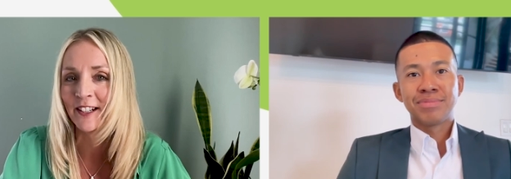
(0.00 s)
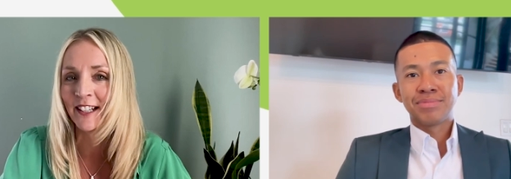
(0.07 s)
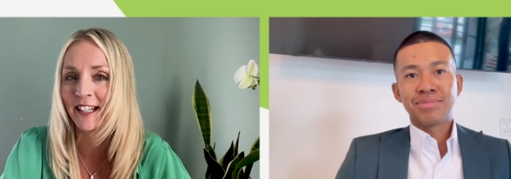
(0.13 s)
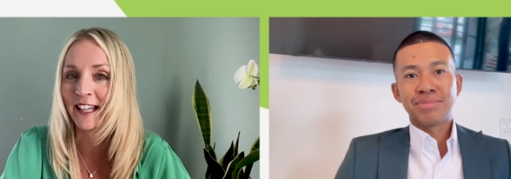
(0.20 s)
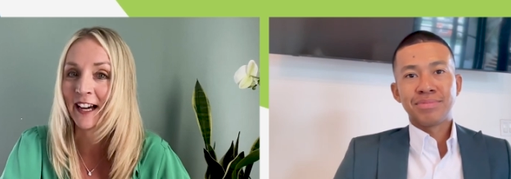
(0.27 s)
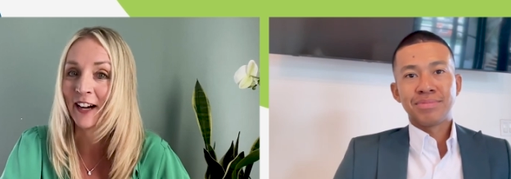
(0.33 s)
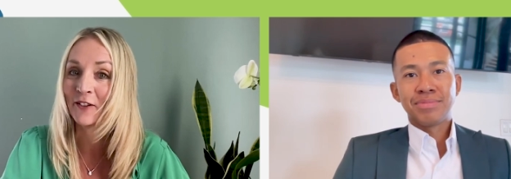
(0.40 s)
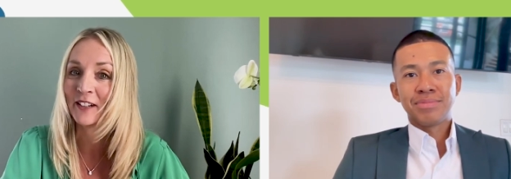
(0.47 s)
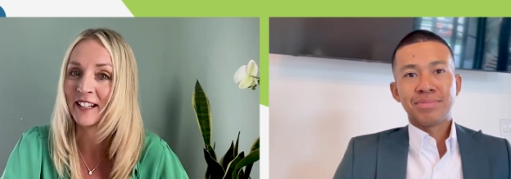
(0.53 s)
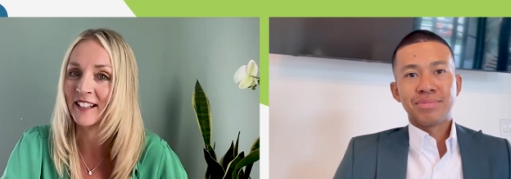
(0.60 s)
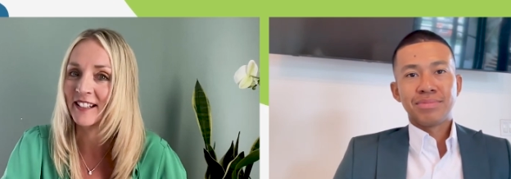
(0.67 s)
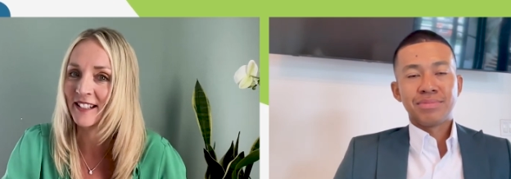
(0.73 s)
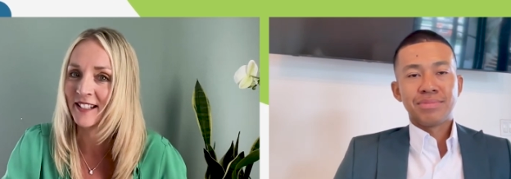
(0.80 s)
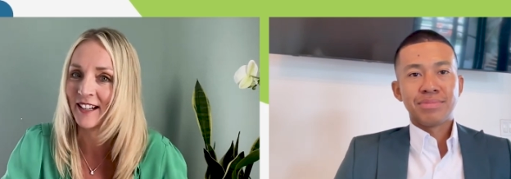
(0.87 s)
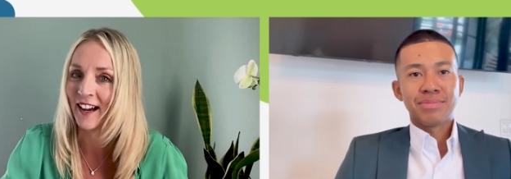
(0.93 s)
Speaker 1: in accounting
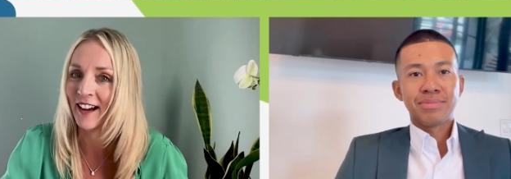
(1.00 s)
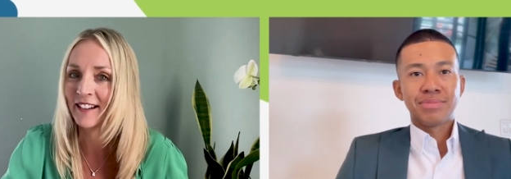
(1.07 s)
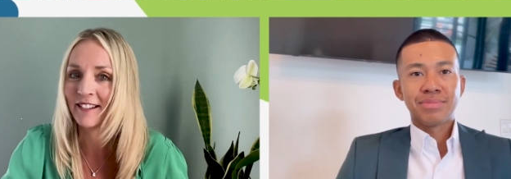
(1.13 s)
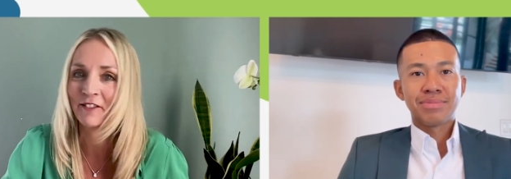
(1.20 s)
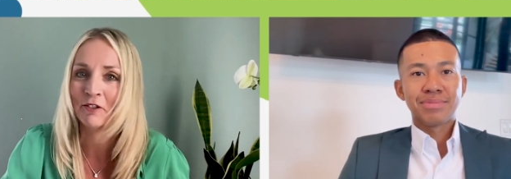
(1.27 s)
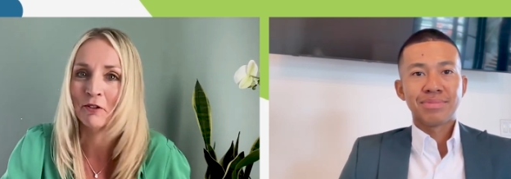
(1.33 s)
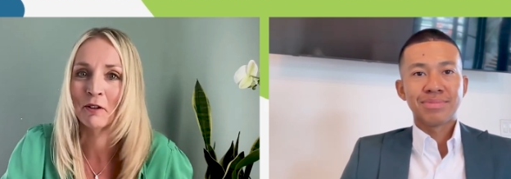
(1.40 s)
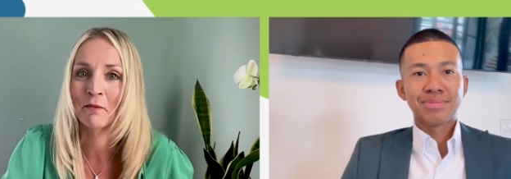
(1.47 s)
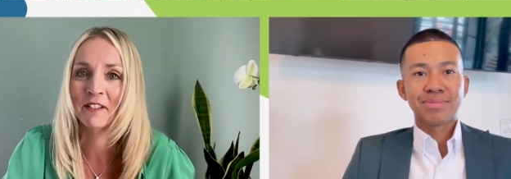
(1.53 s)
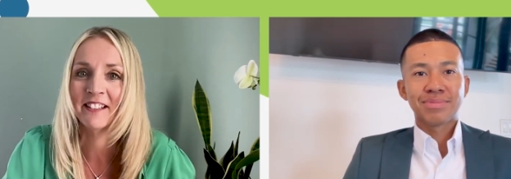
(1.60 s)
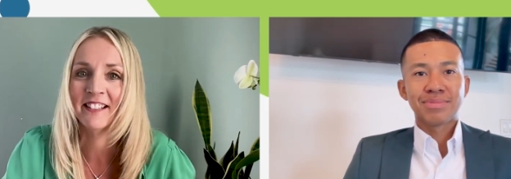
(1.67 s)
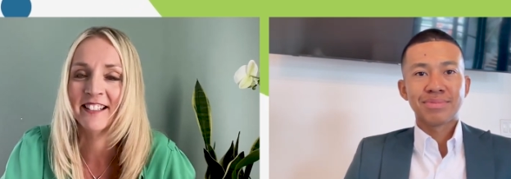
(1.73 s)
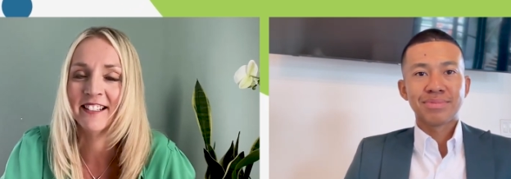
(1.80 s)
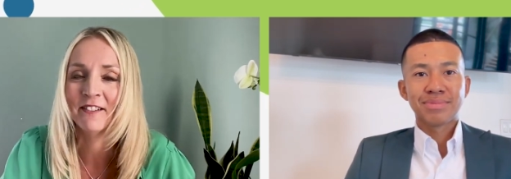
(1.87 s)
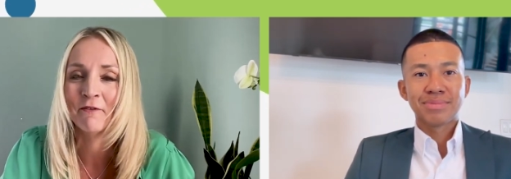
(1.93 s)
is not
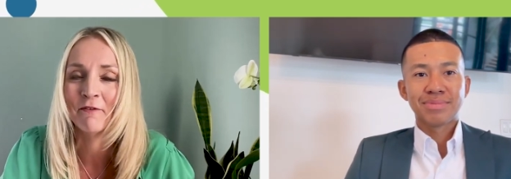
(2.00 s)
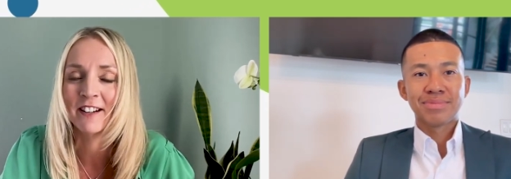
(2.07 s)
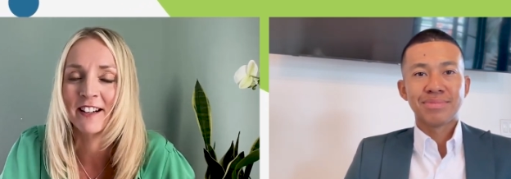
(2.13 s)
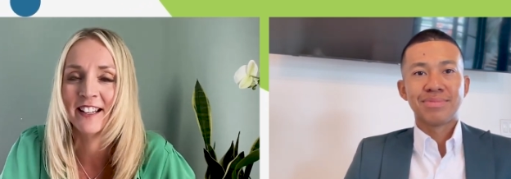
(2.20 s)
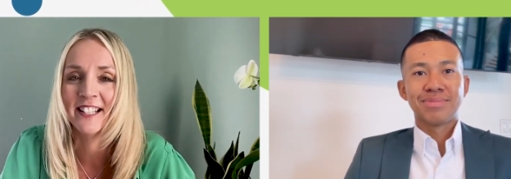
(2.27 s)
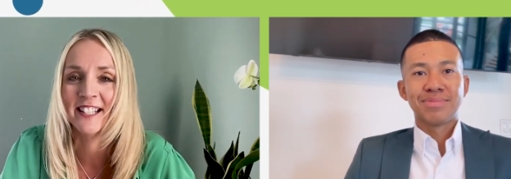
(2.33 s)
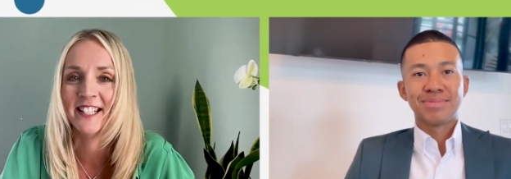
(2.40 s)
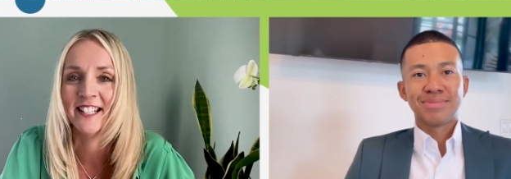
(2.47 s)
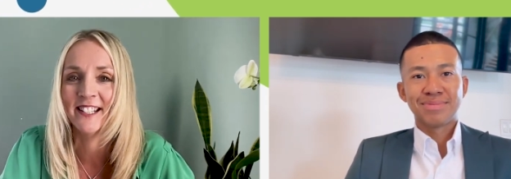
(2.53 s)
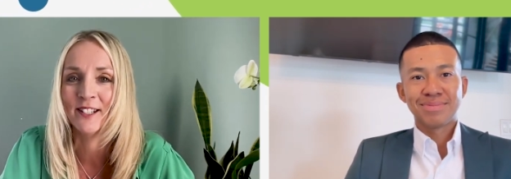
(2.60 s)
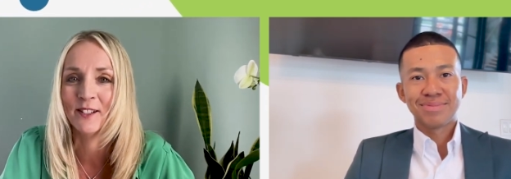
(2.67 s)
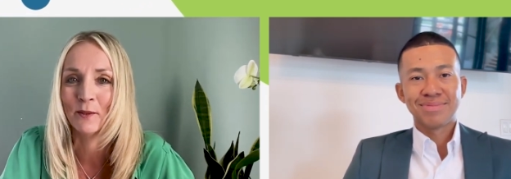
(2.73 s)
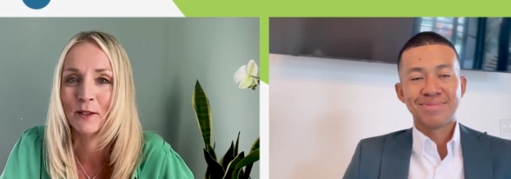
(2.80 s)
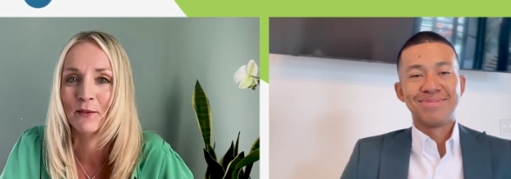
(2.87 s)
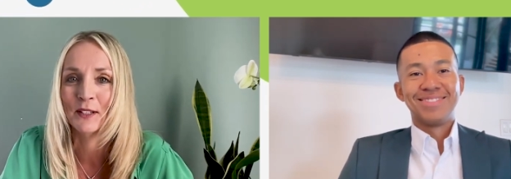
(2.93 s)
normally what I see as
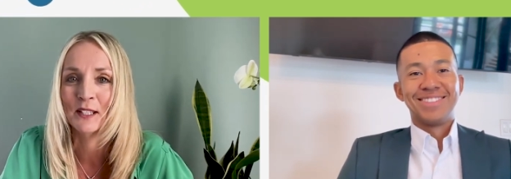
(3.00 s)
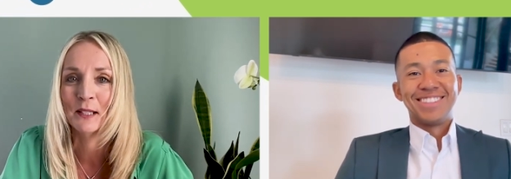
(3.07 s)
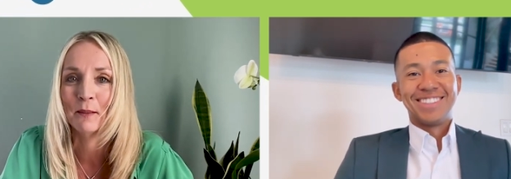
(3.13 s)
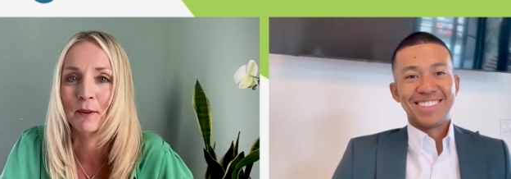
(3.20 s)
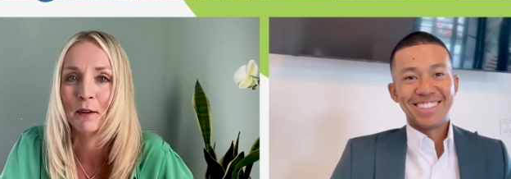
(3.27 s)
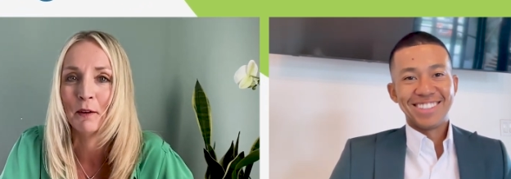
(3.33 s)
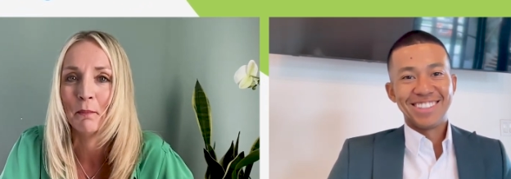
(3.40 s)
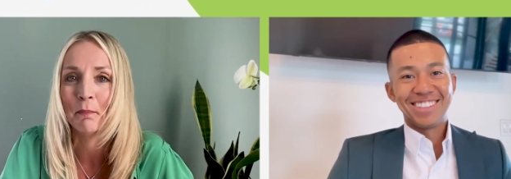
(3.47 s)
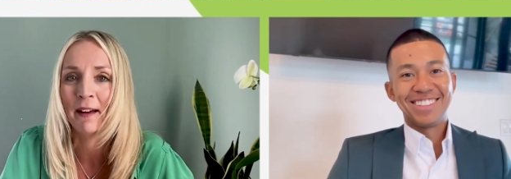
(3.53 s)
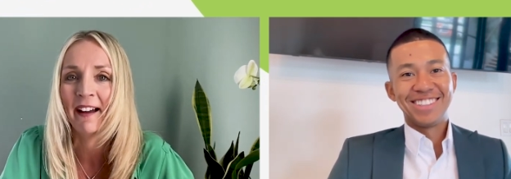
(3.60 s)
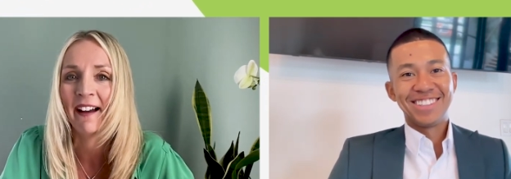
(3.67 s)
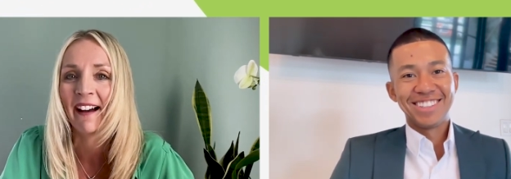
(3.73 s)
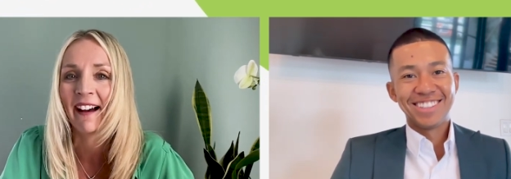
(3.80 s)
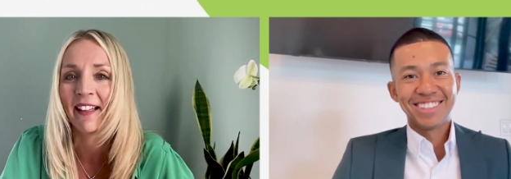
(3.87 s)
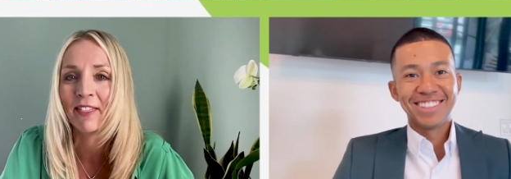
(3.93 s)
sort of a typical
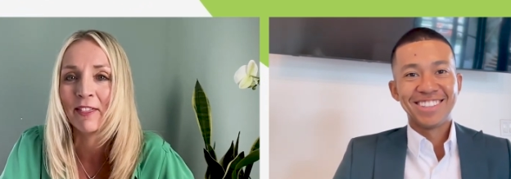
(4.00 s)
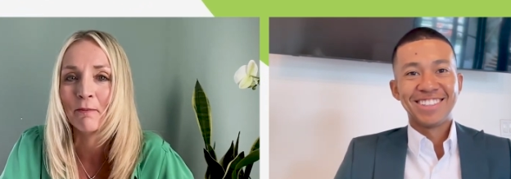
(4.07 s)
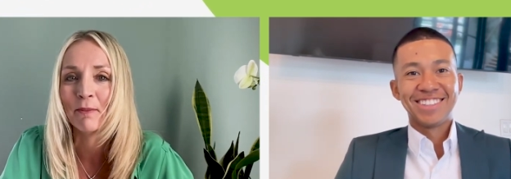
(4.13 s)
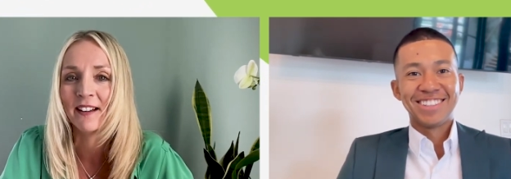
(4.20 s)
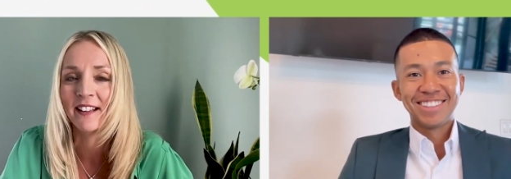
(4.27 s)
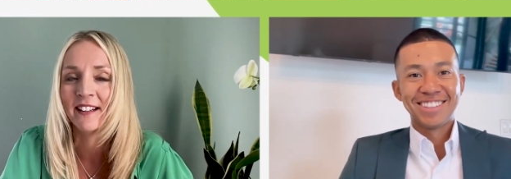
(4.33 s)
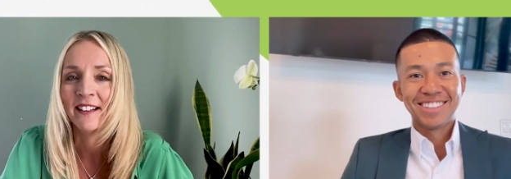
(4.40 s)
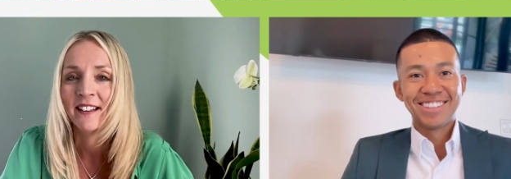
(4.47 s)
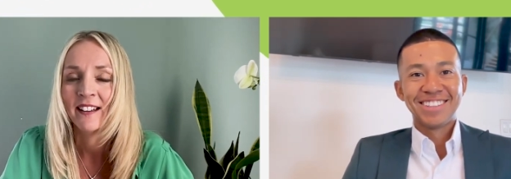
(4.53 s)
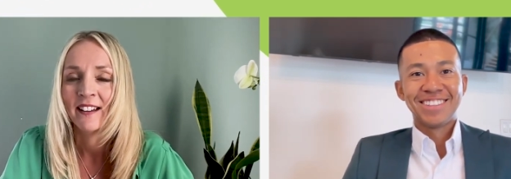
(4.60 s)
path, but